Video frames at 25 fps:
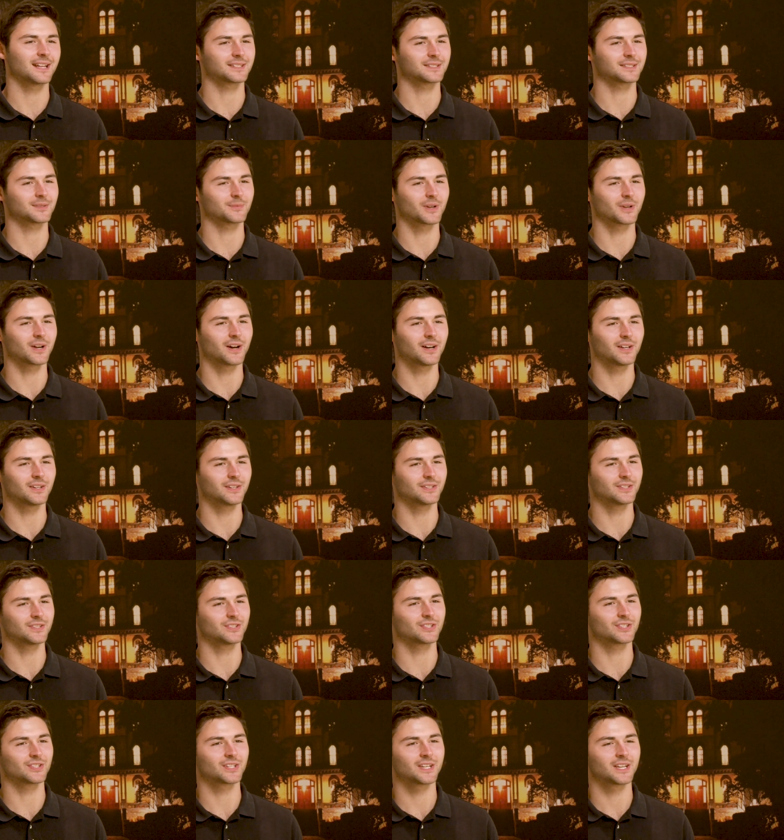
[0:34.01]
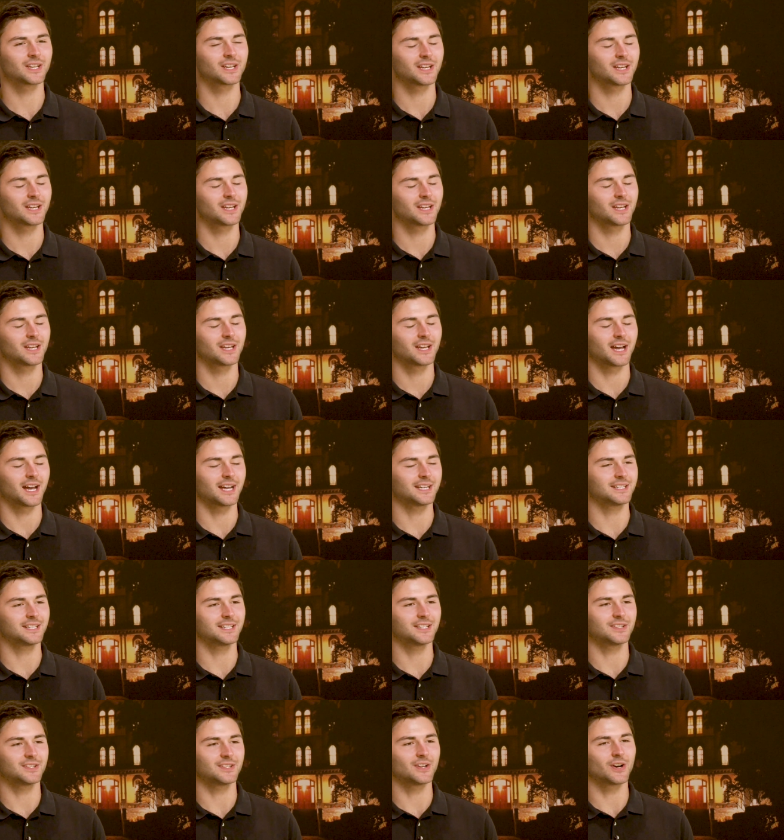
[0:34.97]
Anselm College, I
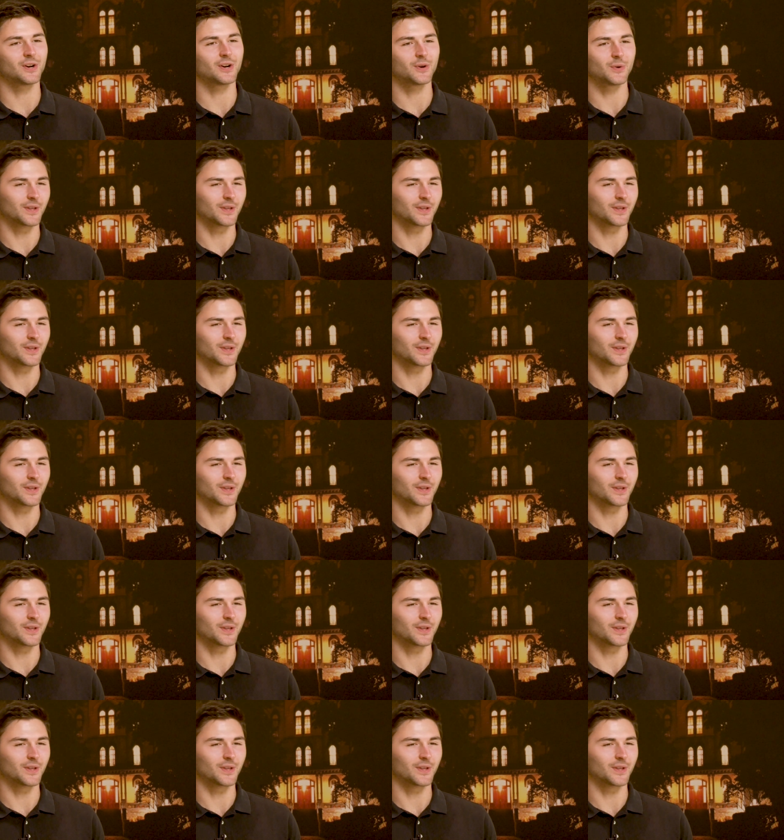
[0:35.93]
didn't know